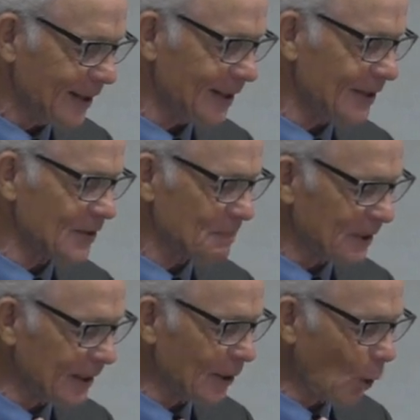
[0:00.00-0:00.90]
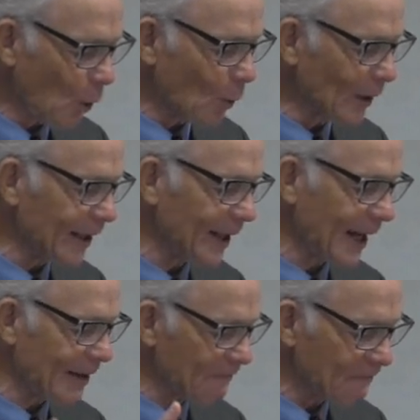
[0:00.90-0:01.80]
his being holy
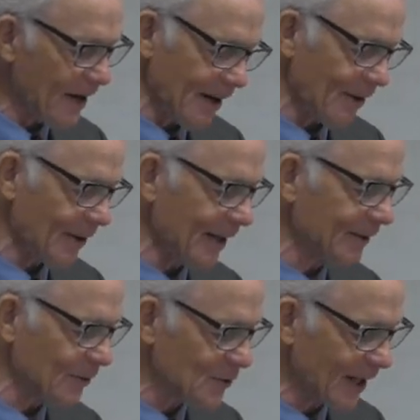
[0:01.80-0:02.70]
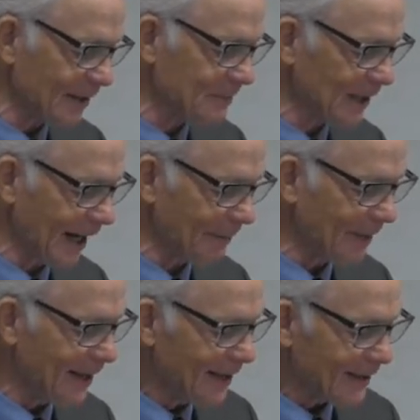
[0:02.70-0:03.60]
and fair at the same time,
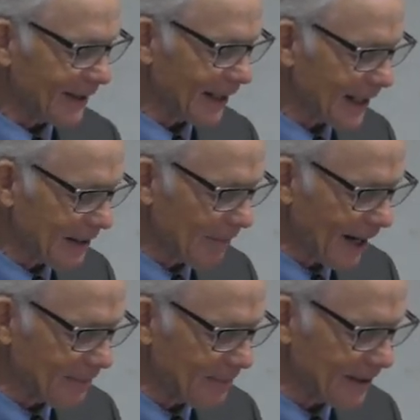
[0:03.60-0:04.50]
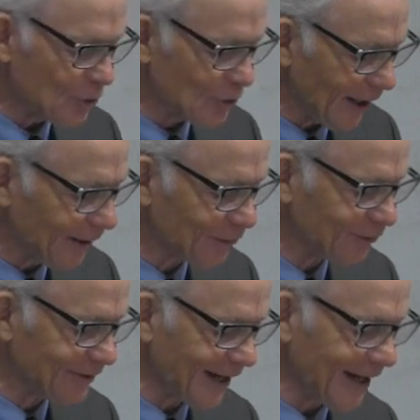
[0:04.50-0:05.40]
that he might be
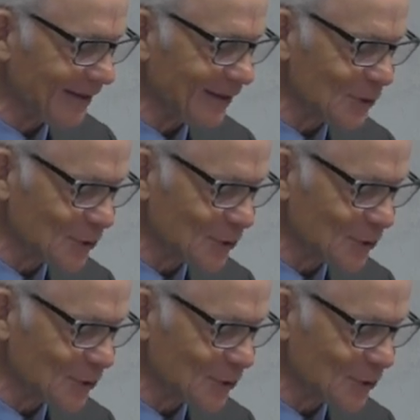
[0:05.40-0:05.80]
just and the